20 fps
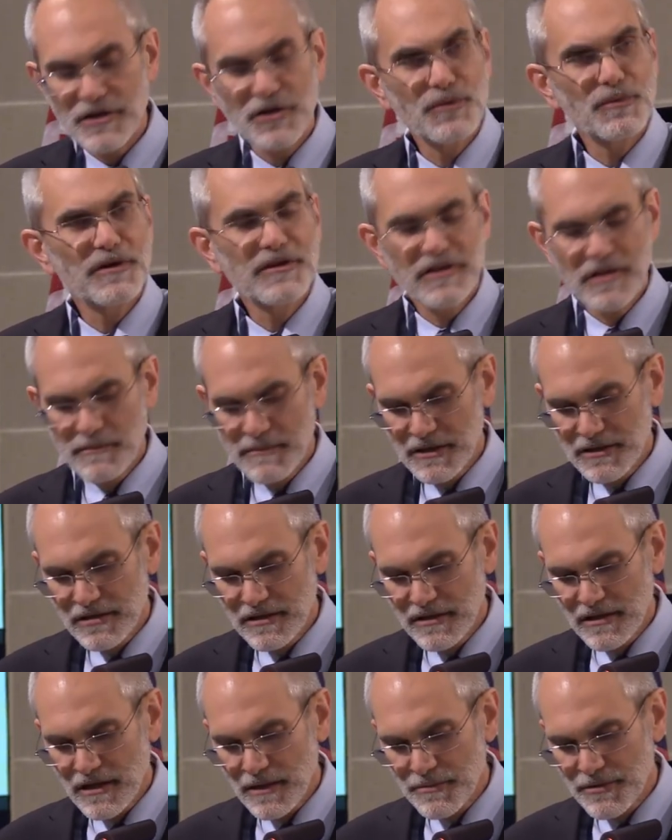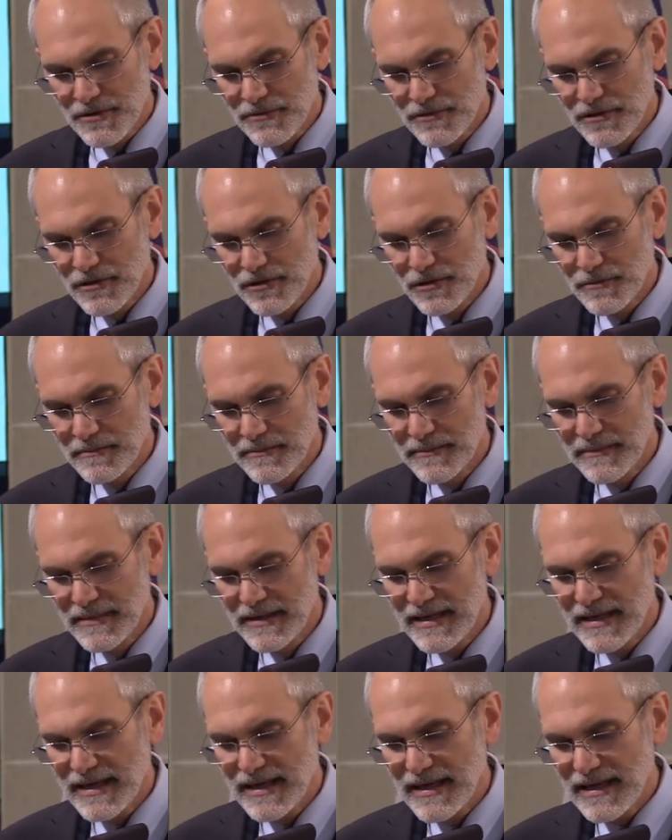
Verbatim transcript: Enter with him into the upper room.